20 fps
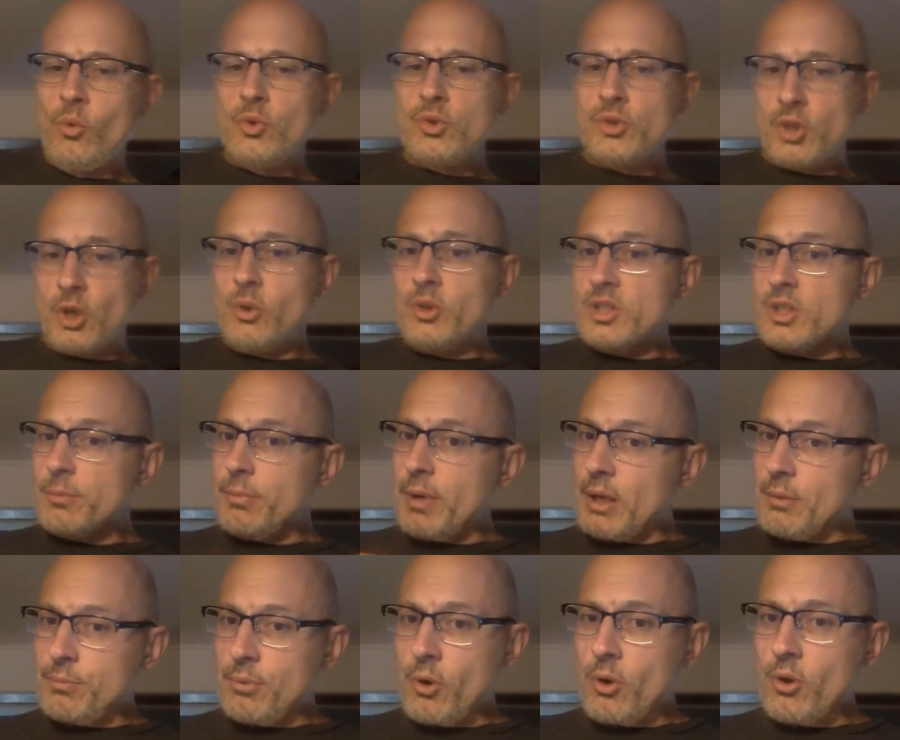So it's
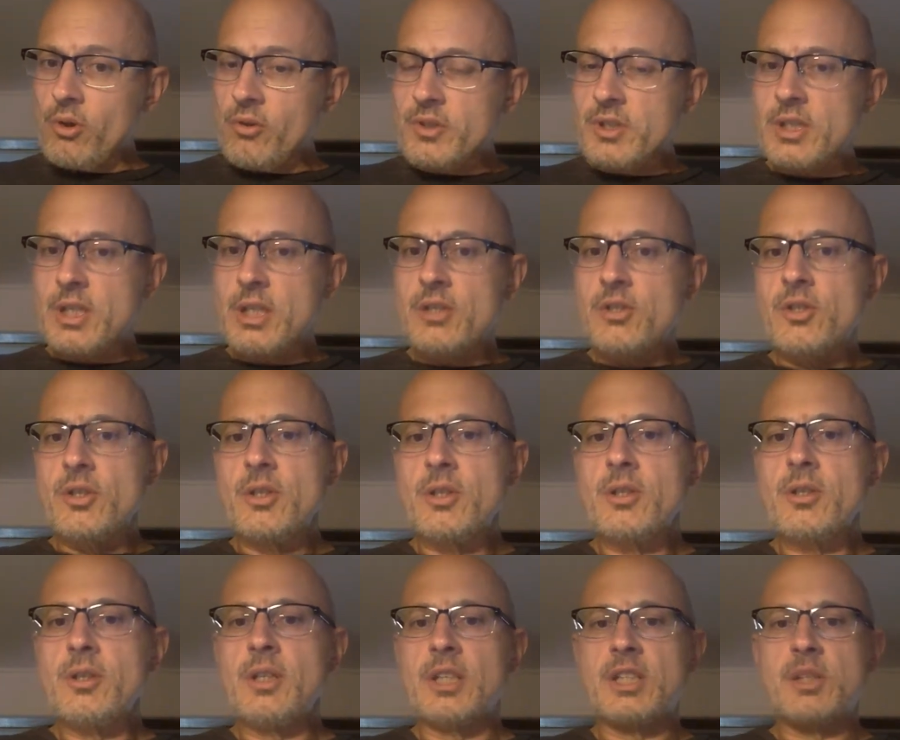about
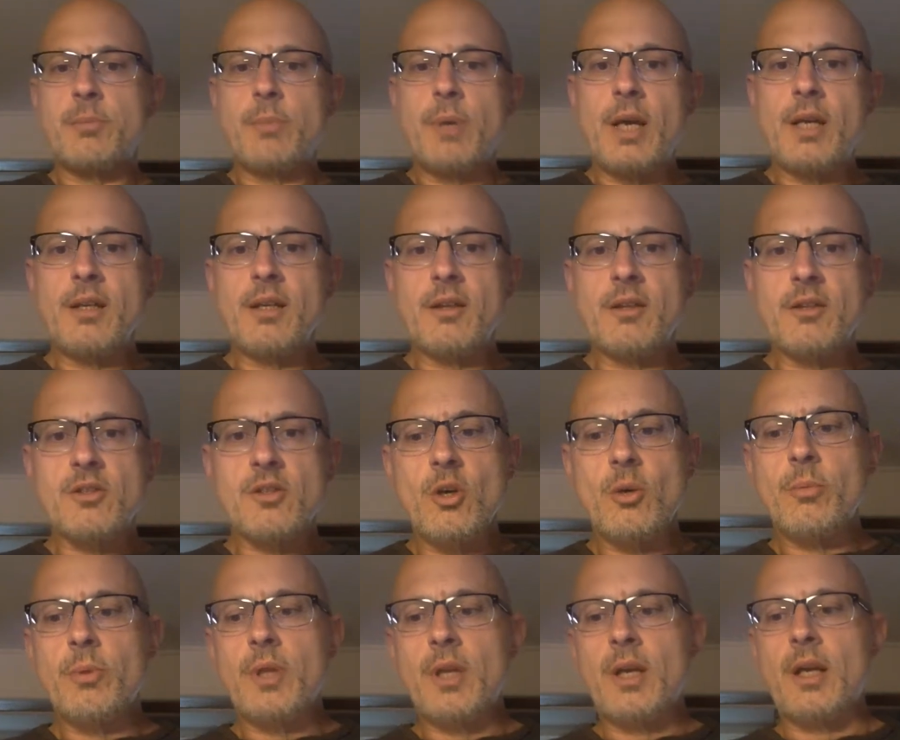polarization, expanding the
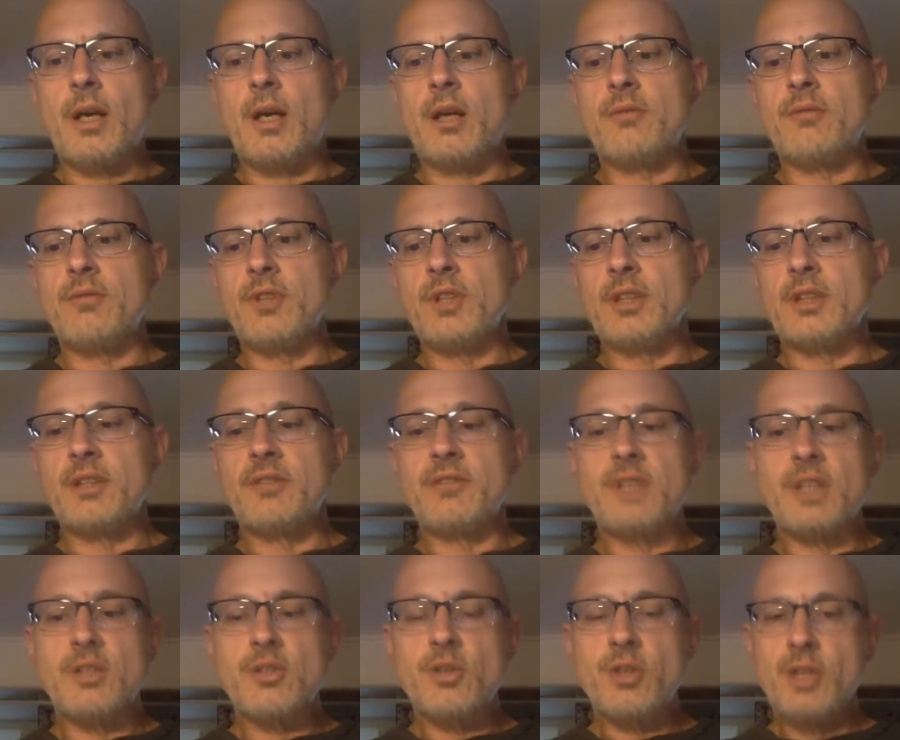scope of the conflict,
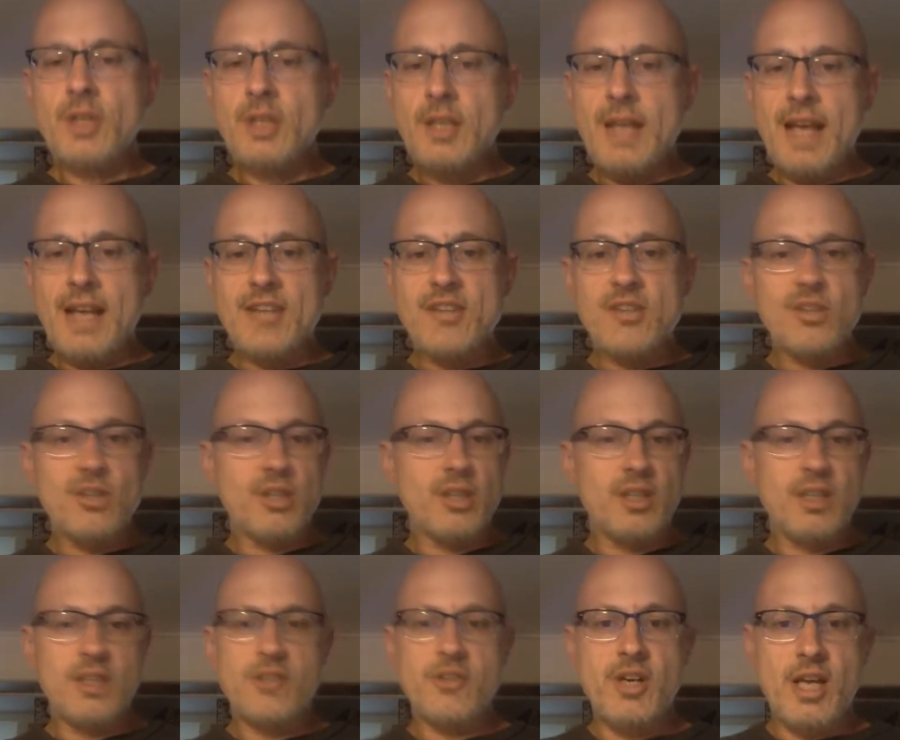eventually national
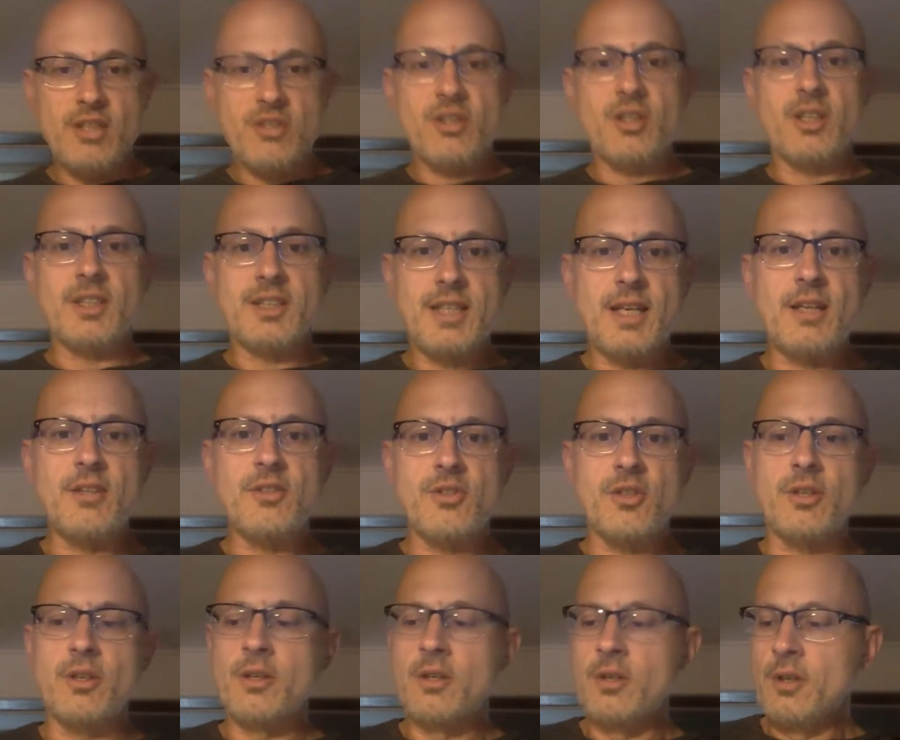and international
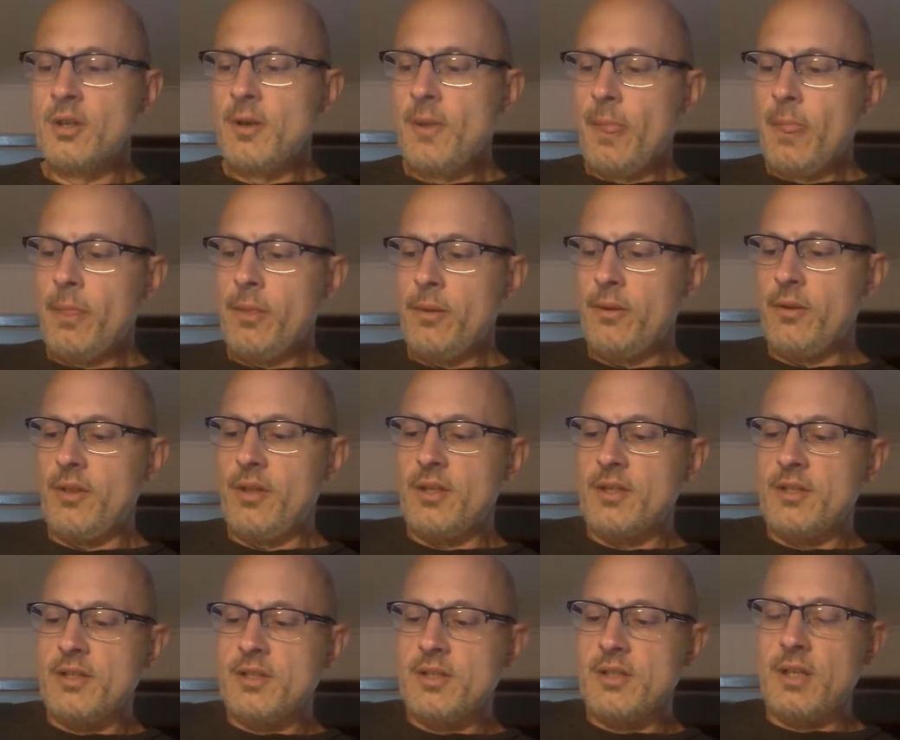attention to
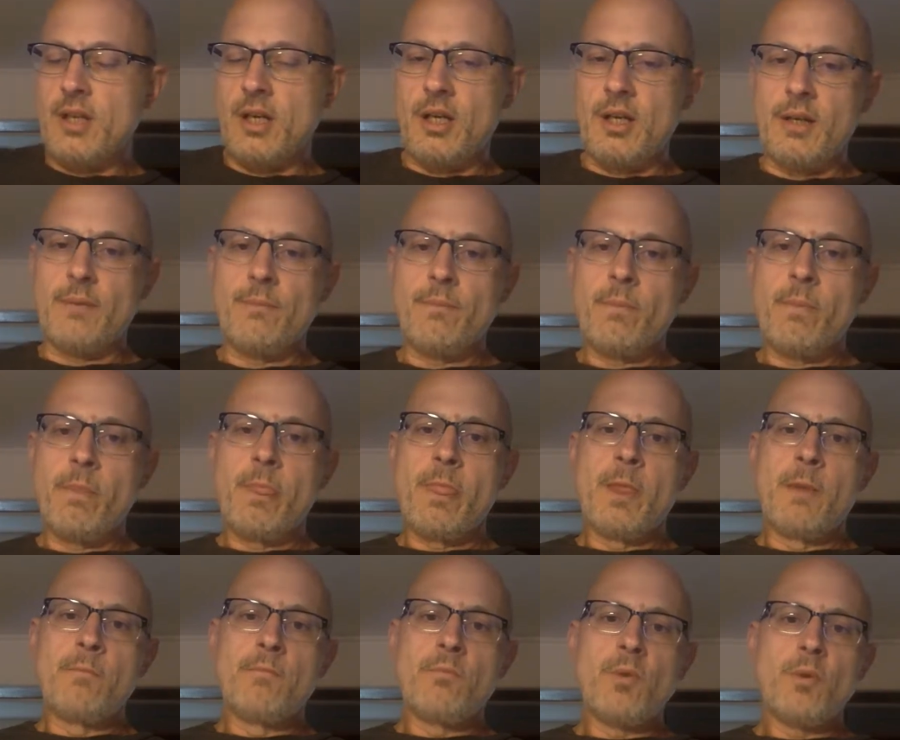this
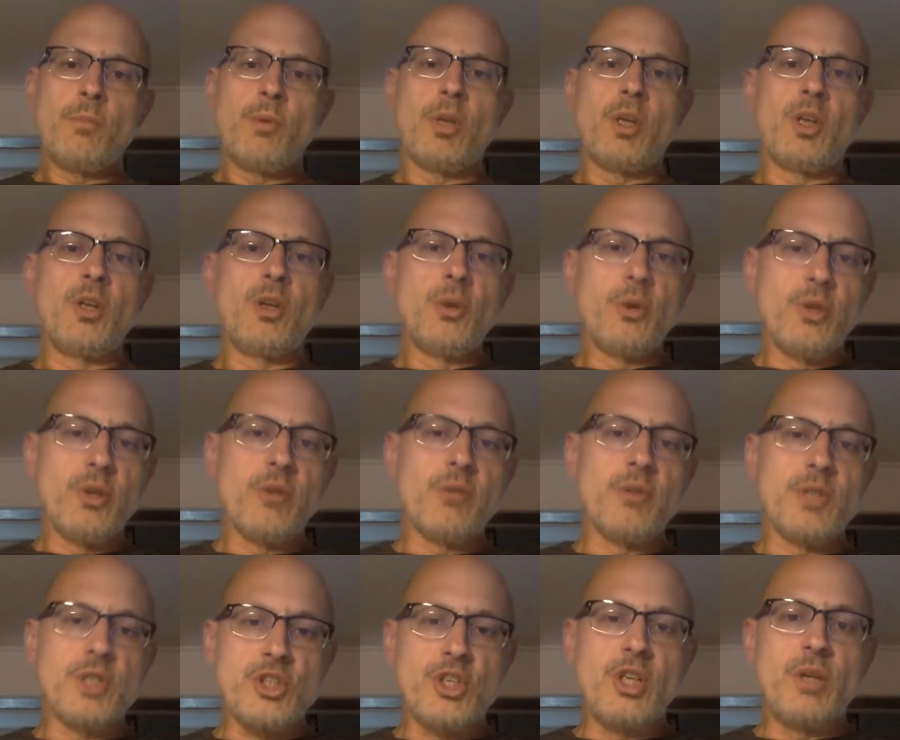peculiar
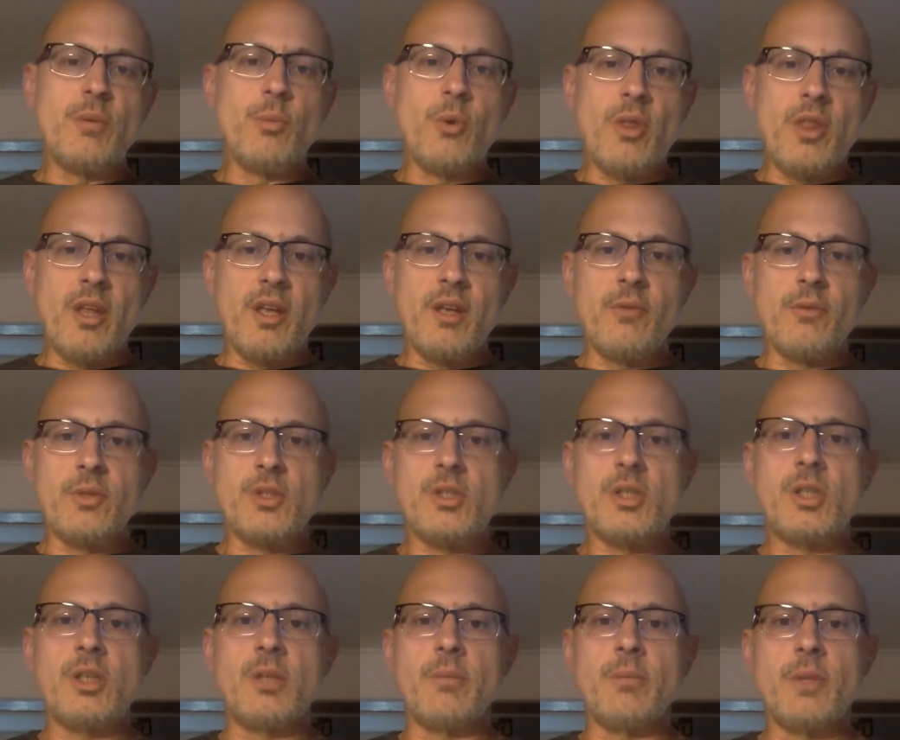regime within a
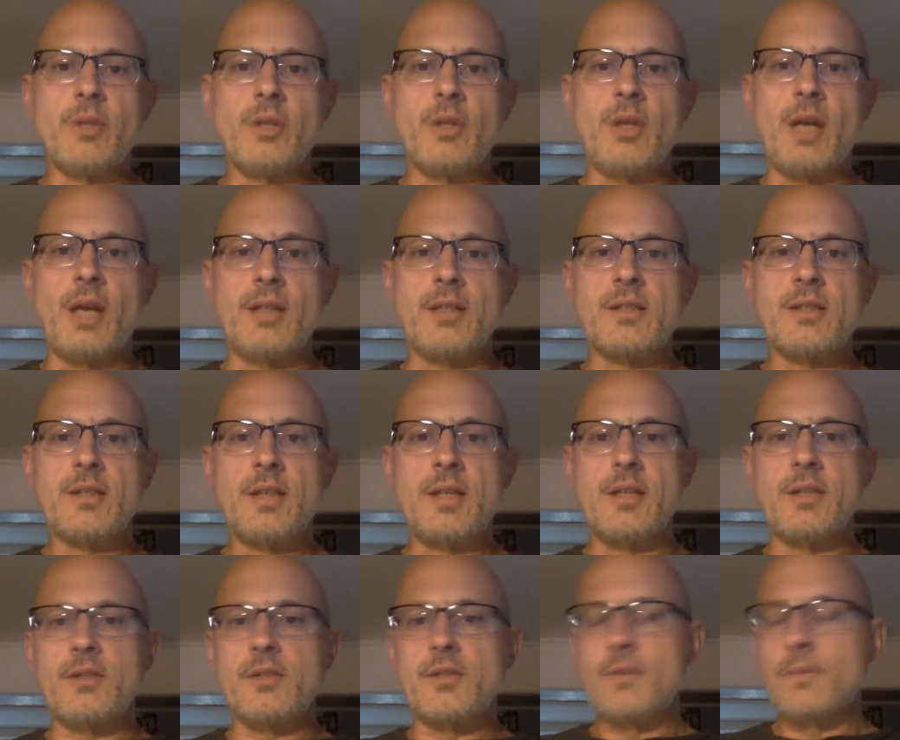regime in the United
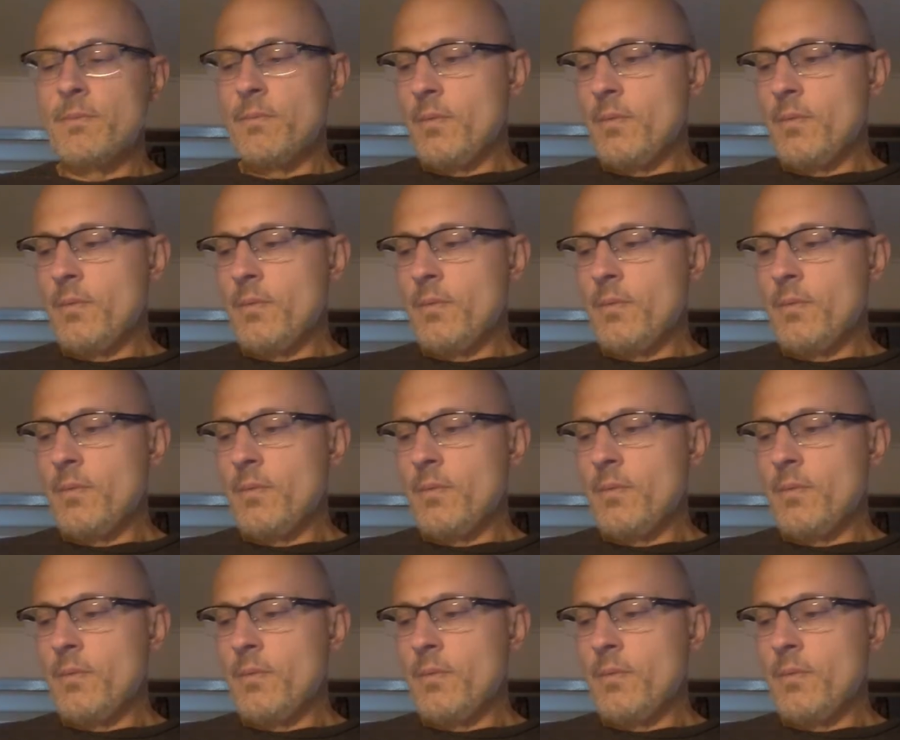States.